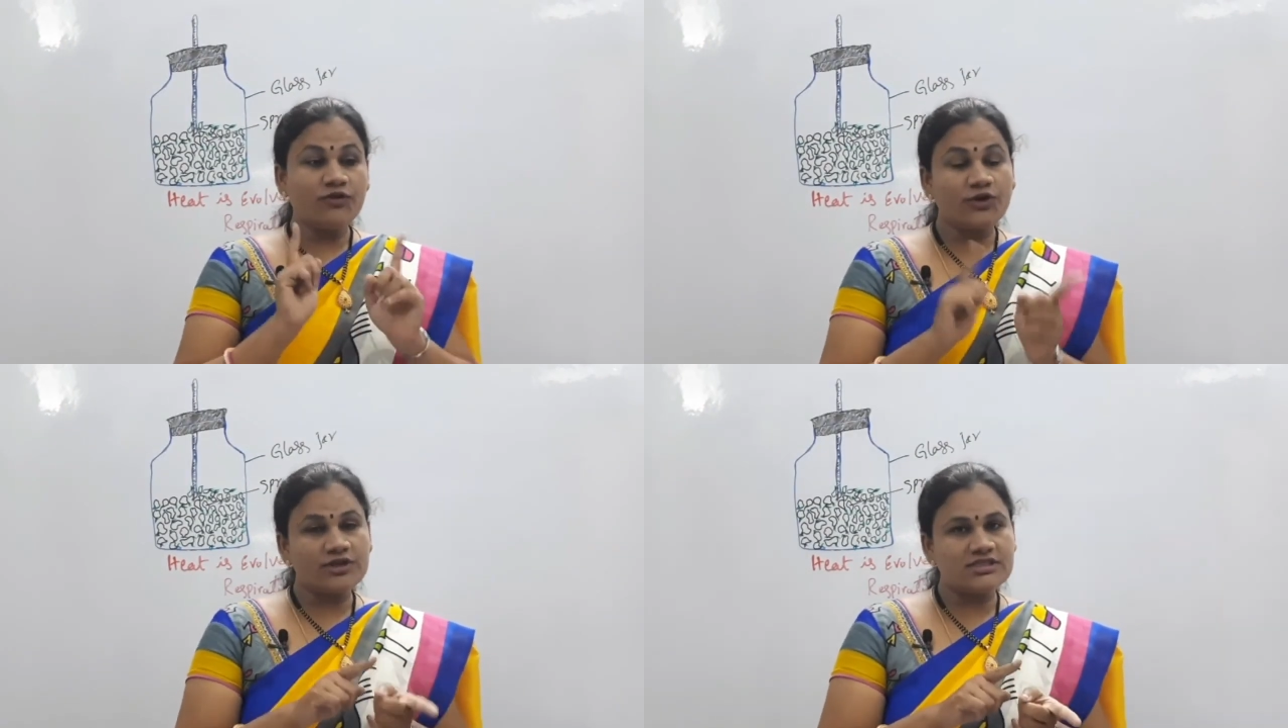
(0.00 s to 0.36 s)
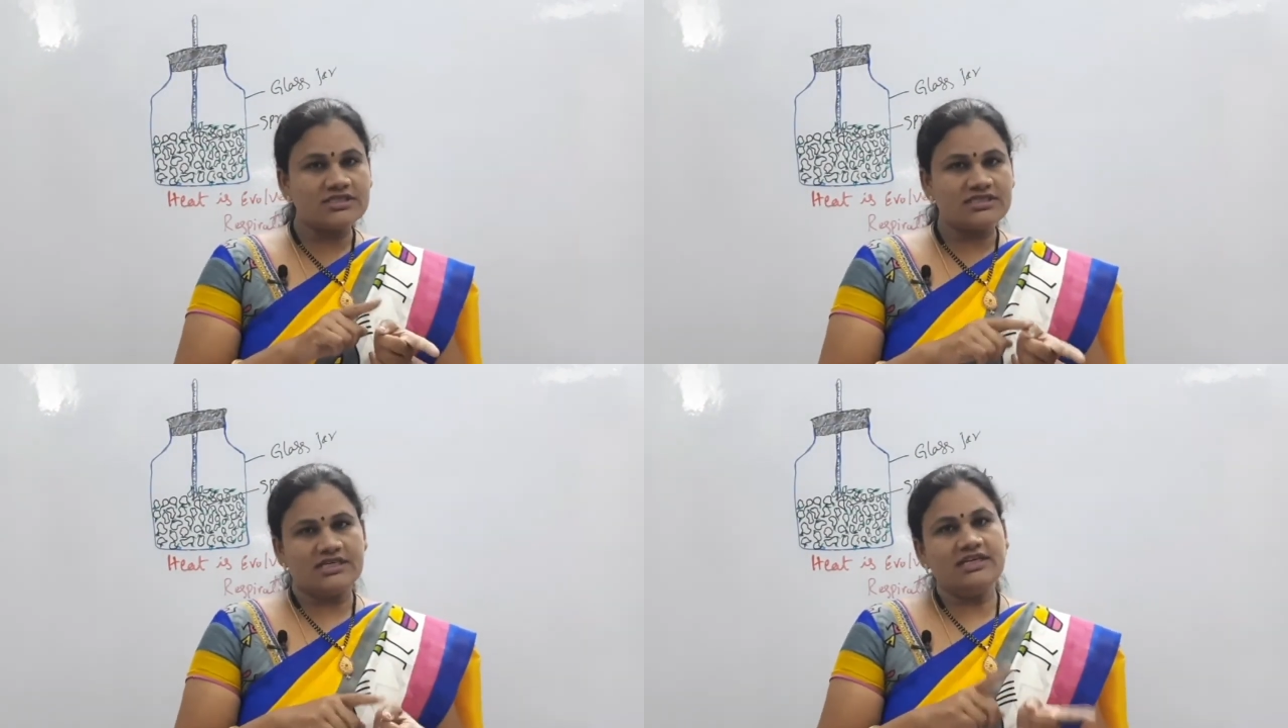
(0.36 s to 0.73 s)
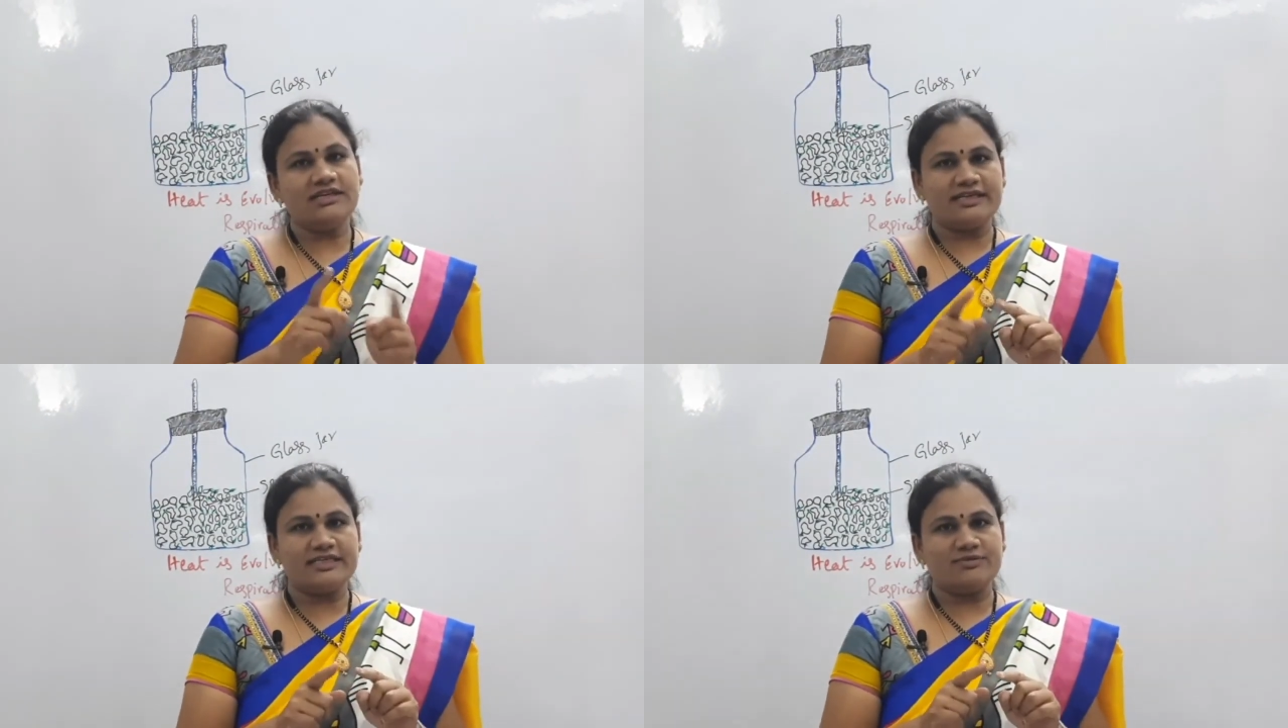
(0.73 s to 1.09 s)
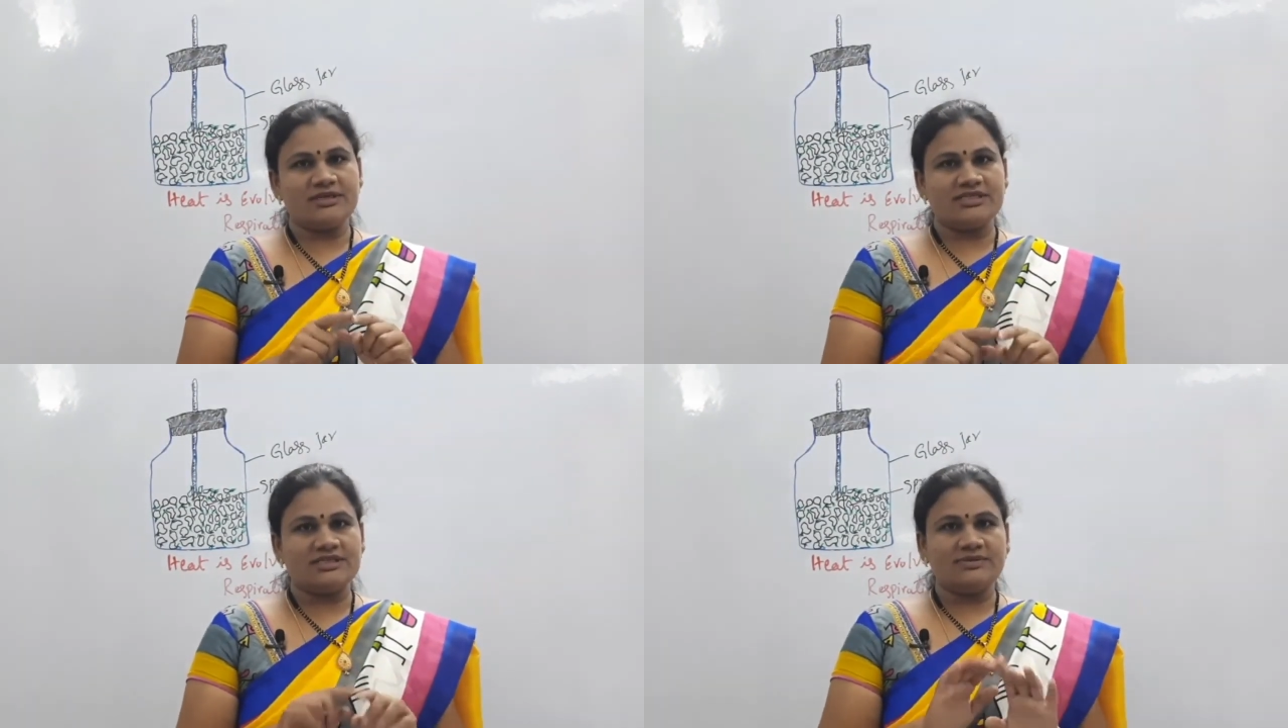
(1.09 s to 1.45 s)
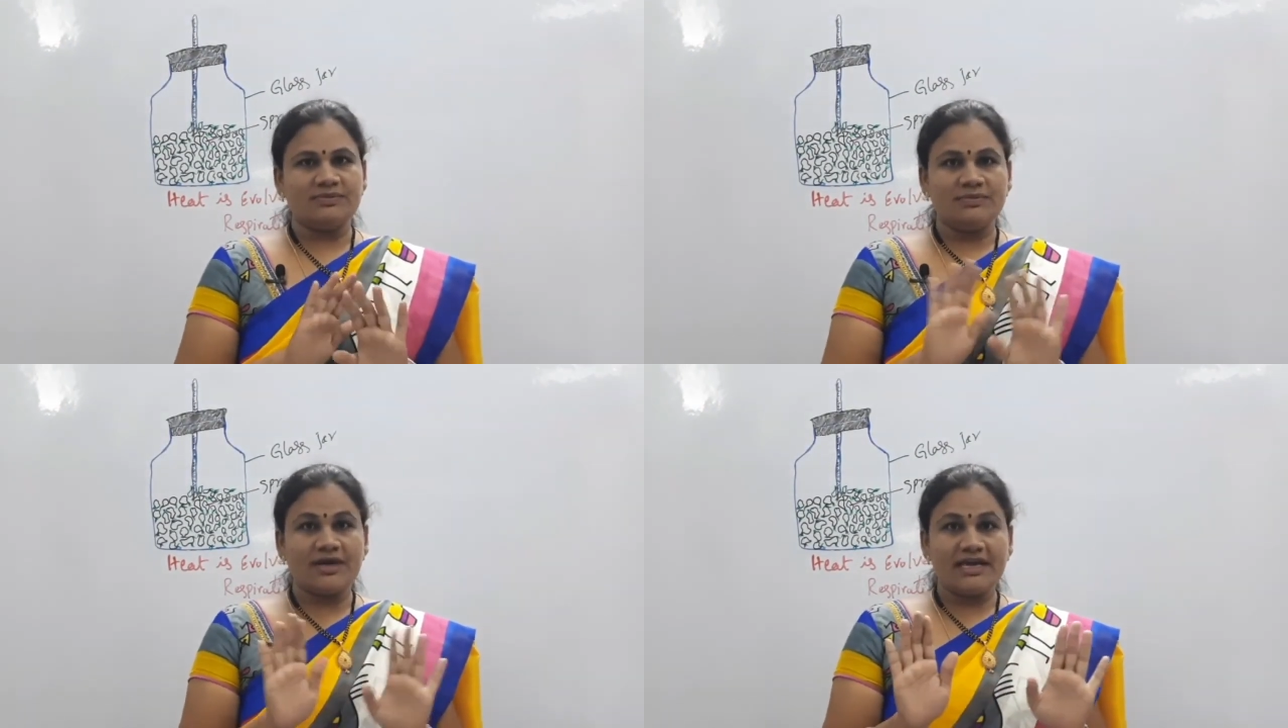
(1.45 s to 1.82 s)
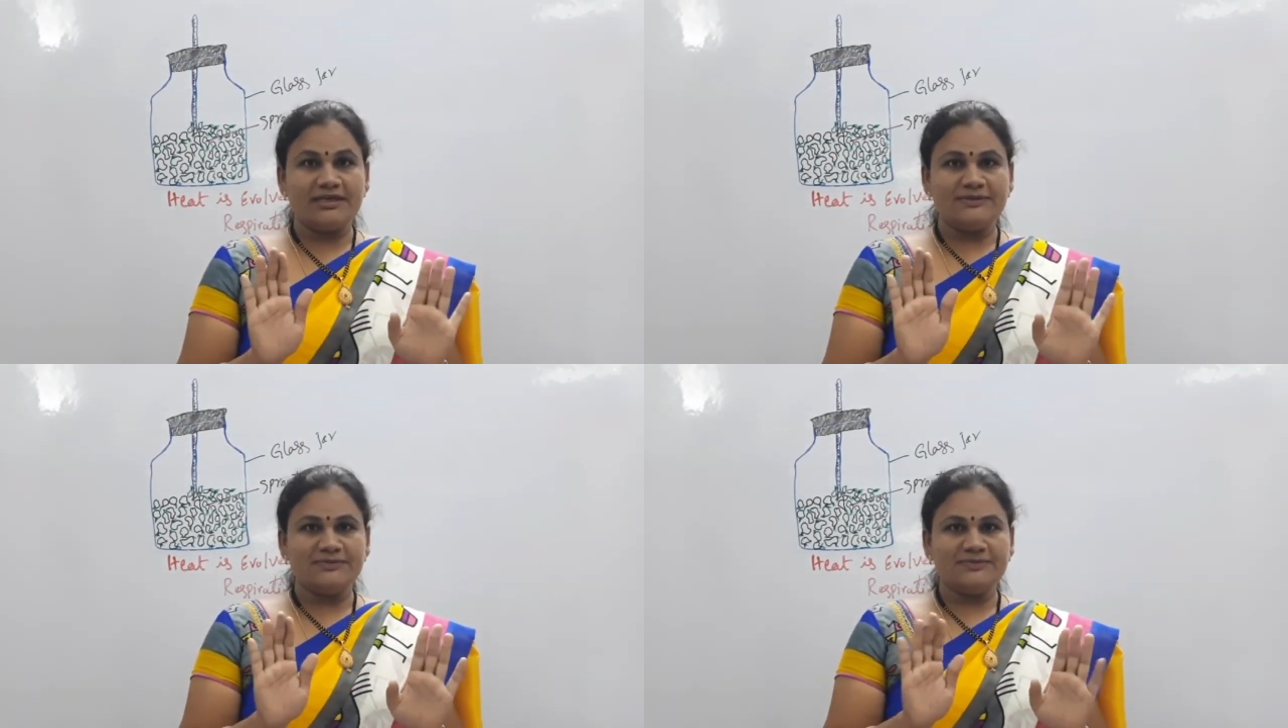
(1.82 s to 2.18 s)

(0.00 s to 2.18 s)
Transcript: photosynthesis and respiration. Bye.